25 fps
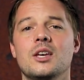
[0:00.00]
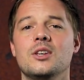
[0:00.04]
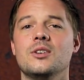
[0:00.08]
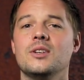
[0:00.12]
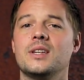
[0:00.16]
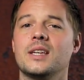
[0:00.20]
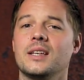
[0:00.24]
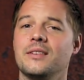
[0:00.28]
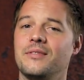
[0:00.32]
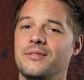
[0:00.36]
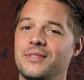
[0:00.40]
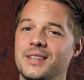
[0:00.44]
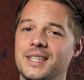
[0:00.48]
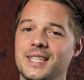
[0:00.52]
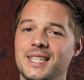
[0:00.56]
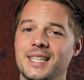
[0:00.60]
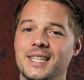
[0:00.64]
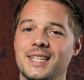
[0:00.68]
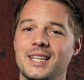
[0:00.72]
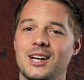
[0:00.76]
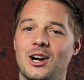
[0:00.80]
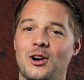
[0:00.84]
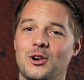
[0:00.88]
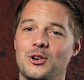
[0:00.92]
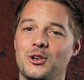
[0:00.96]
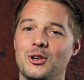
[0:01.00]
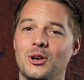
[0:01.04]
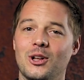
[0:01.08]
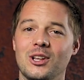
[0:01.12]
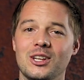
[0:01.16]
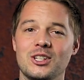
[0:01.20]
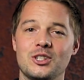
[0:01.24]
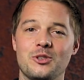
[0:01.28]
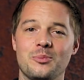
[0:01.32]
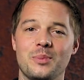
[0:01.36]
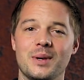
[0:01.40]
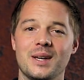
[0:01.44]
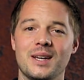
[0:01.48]
you can visit our
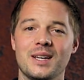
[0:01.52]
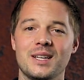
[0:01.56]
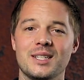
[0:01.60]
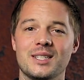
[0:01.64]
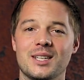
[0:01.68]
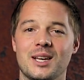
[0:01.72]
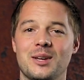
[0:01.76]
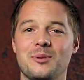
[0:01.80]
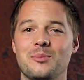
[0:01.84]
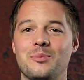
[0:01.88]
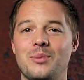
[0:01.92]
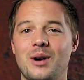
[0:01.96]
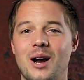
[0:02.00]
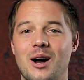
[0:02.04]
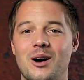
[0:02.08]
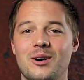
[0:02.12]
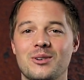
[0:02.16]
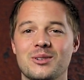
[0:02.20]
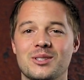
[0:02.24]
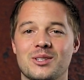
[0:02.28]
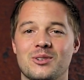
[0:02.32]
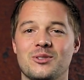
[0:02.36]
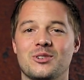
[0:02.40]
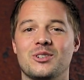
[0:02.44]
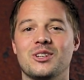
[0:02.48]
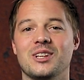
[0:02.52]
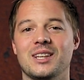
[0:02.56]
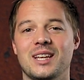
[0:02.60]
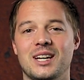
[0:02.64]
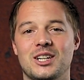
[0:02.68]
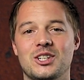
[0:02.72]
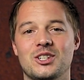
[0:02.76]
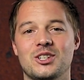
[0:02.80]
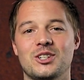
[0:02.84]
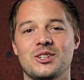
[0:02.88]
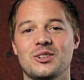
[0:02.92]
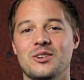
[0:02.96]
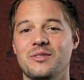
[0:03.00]
knowledge base and browse our
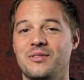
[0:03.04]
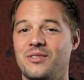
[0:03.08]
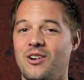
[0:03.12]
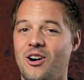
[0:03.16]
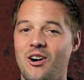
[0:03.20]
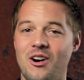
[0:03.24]
collection of